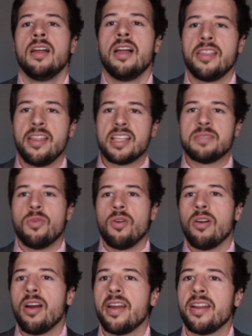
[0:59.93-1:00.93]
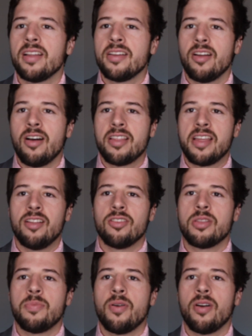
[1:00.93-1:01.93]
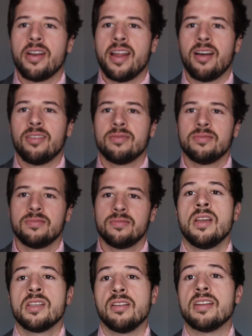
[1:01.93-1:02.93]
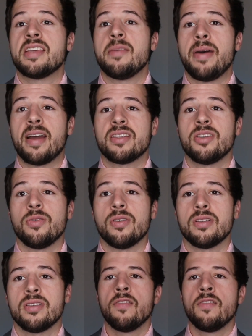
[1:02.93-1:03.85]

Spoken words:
think that's more right. I think I looked the part now. So let's get back to it.